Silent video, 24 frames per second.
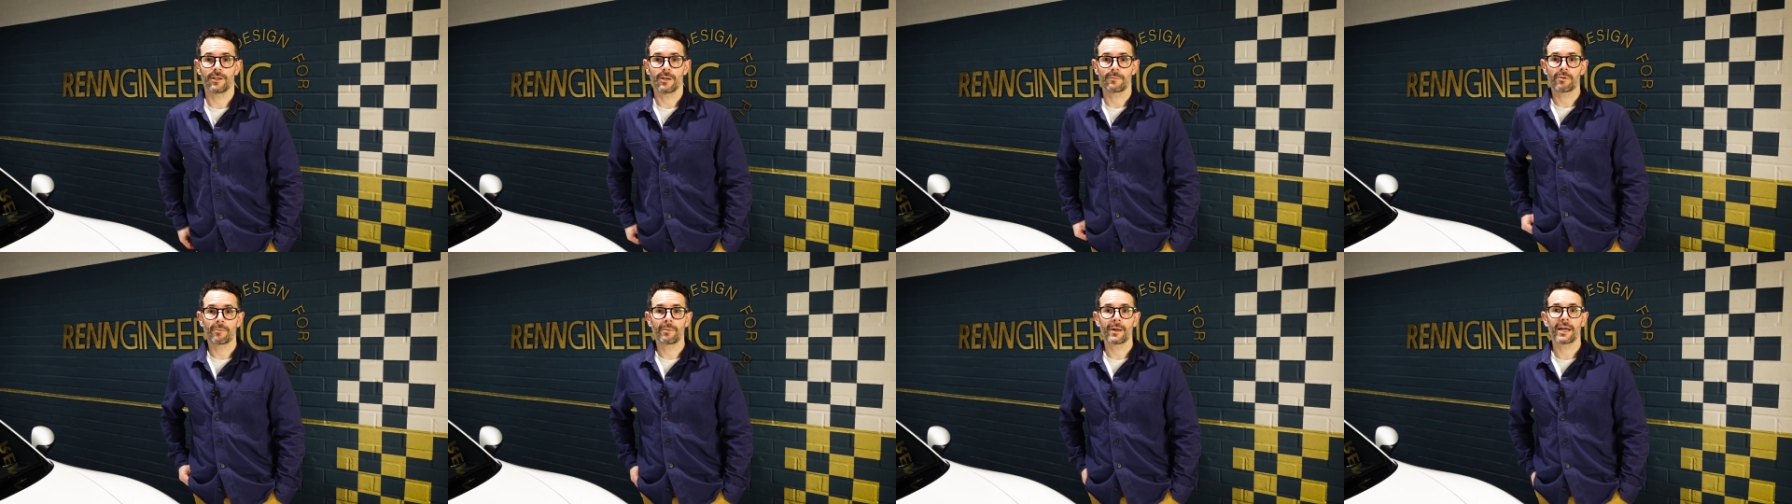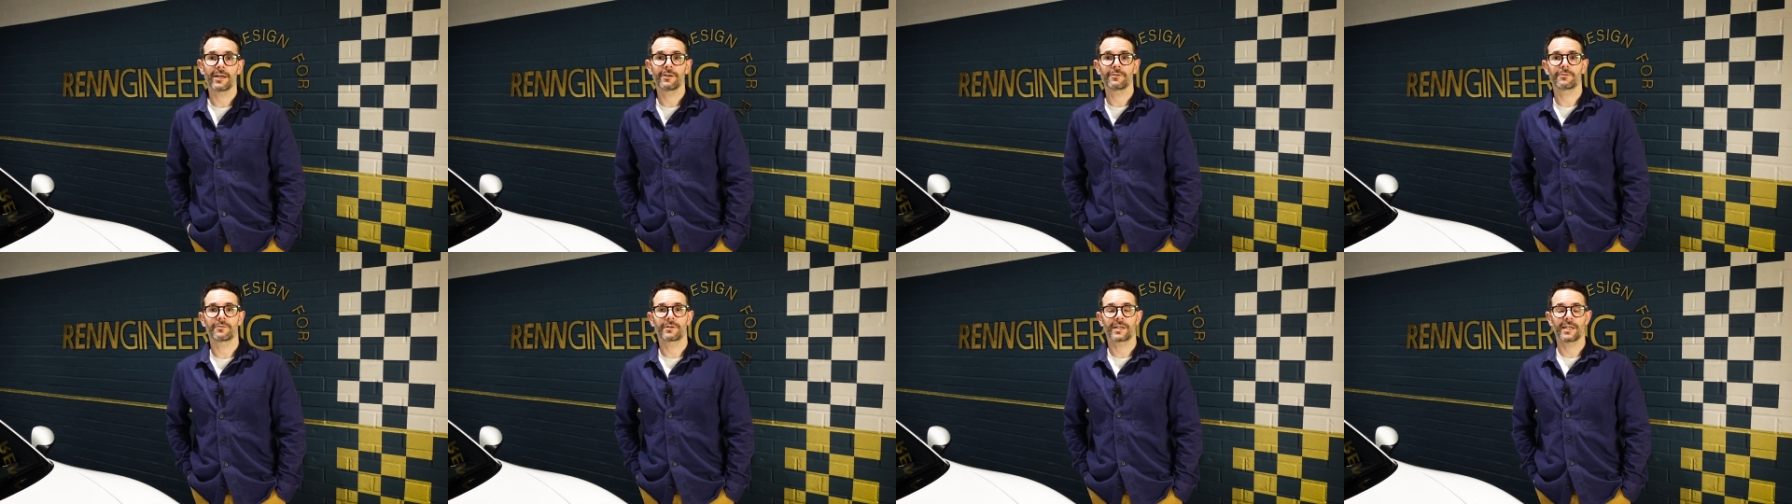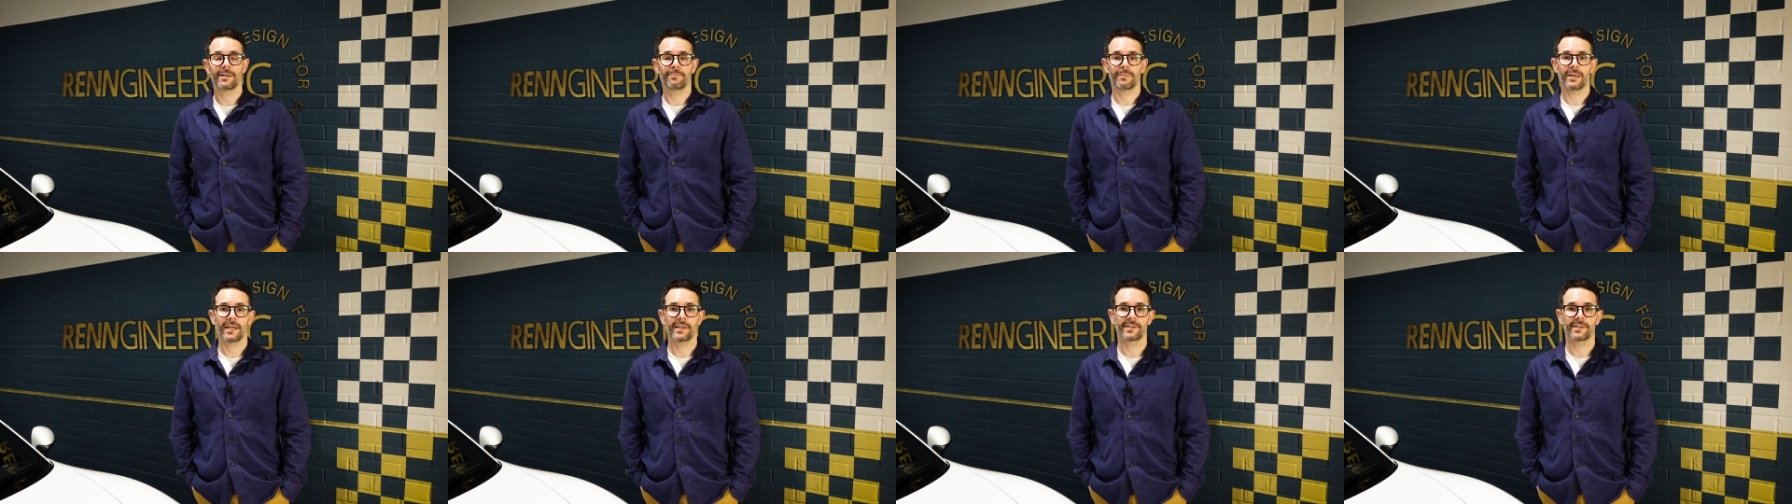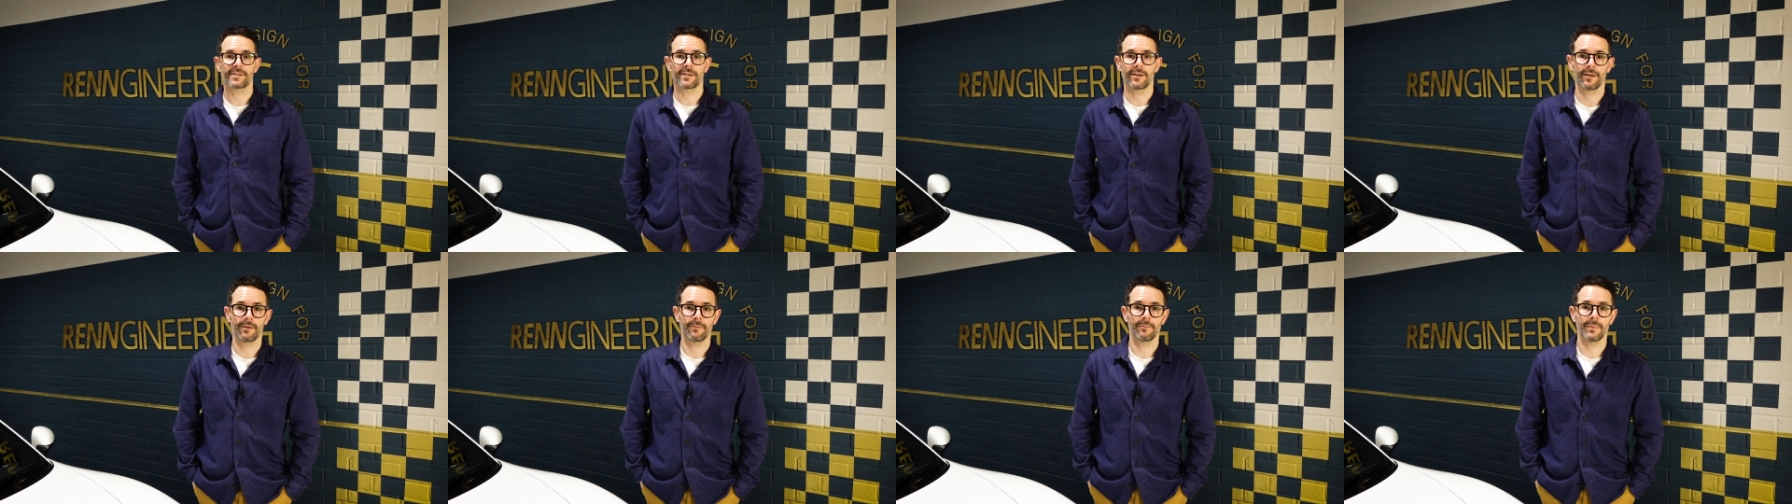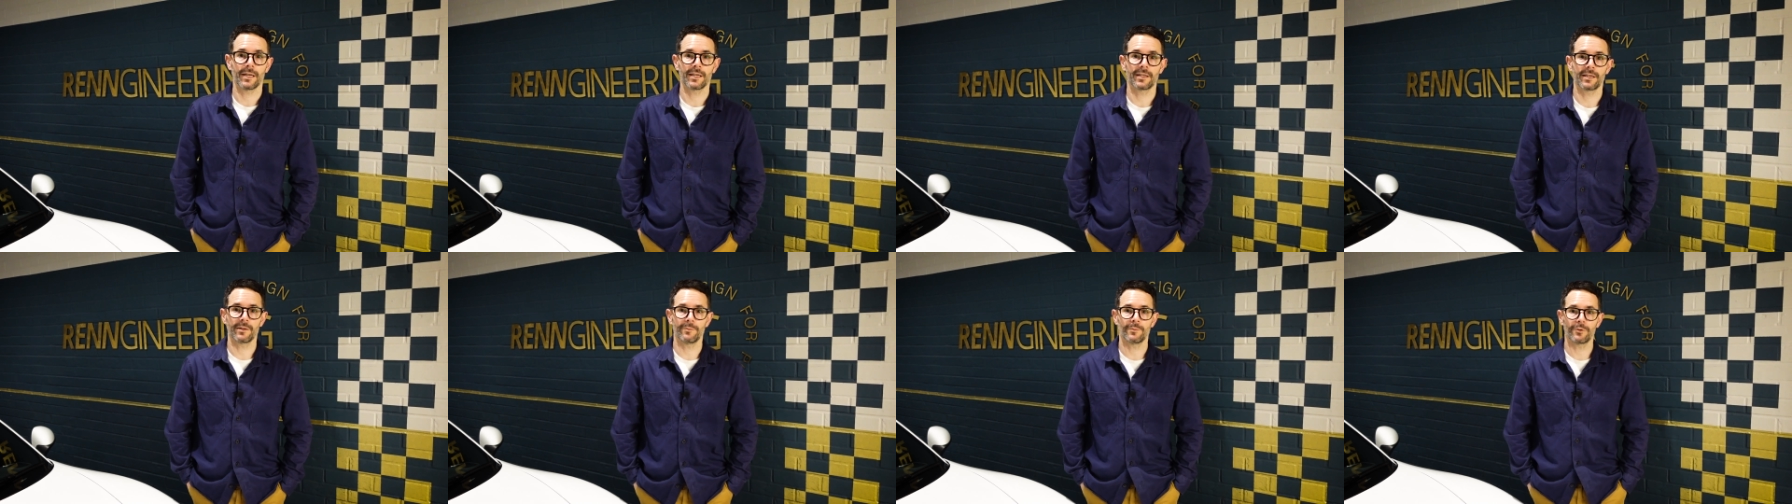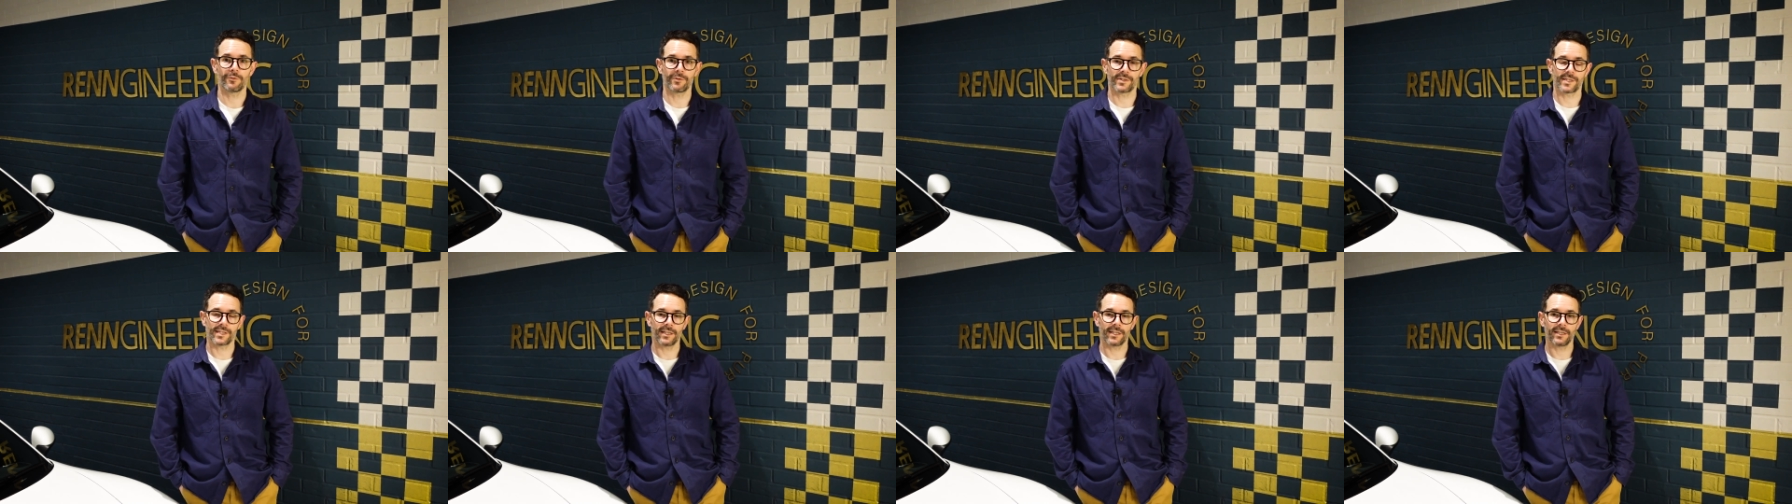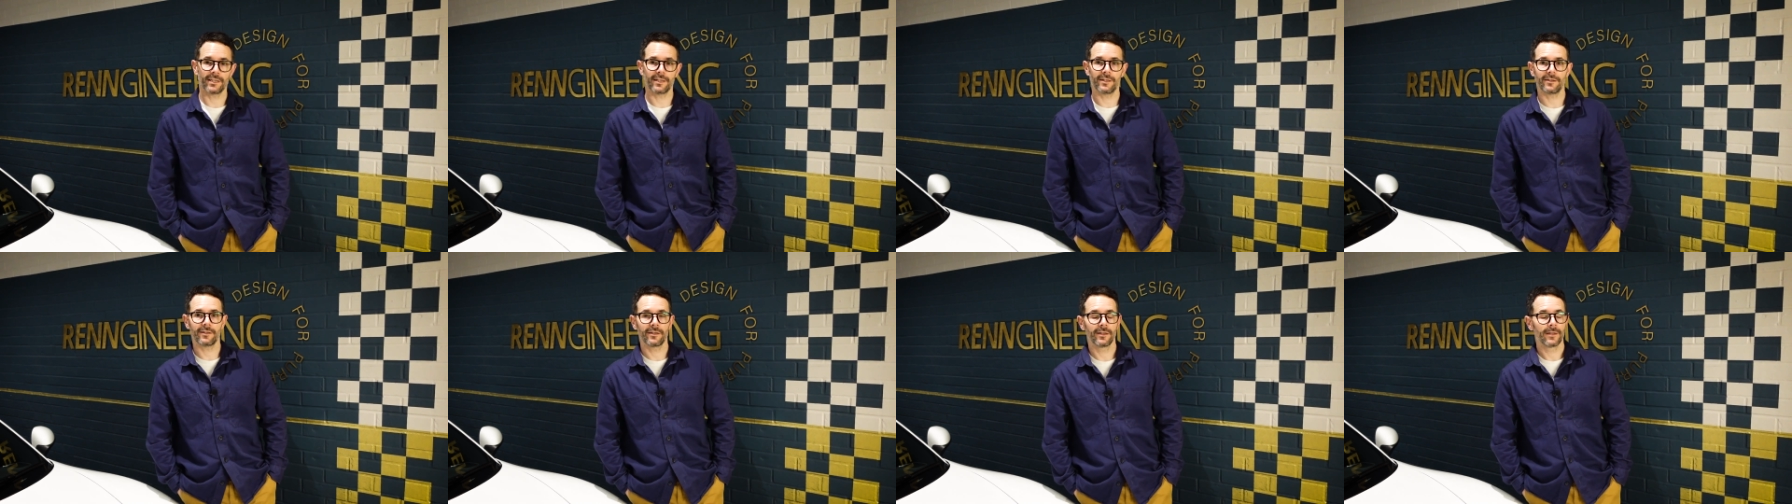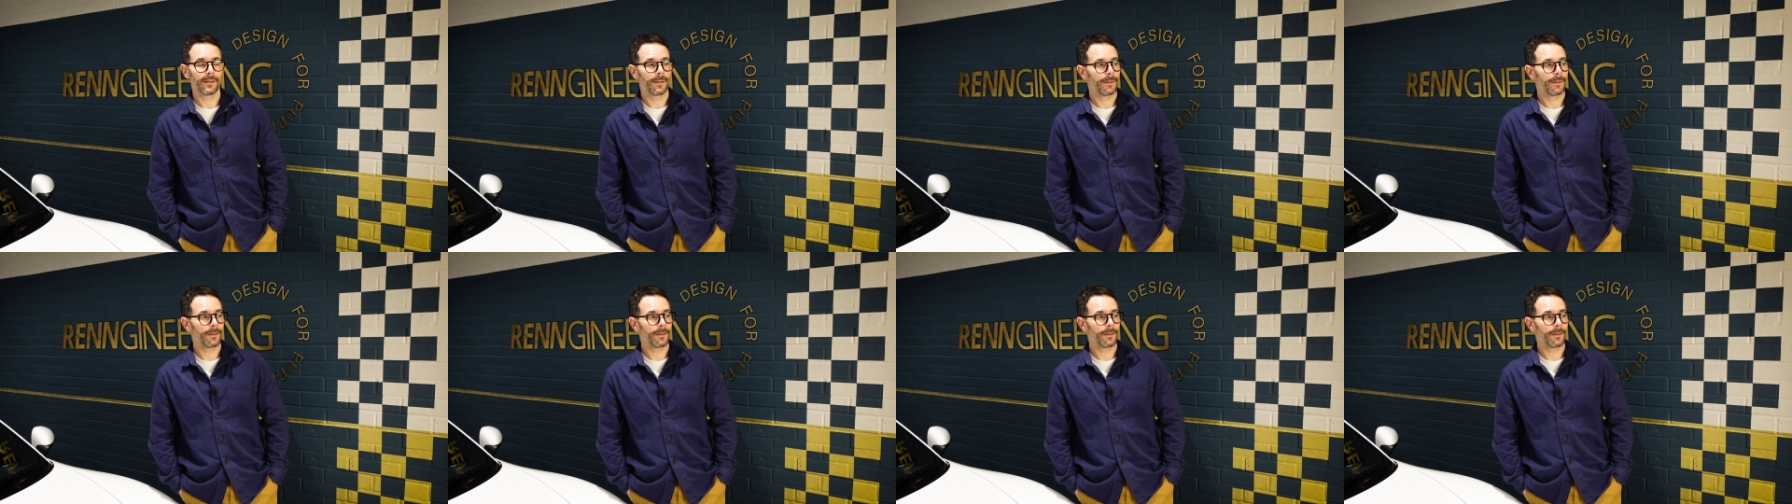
Prepare your kit better, make it more resilient,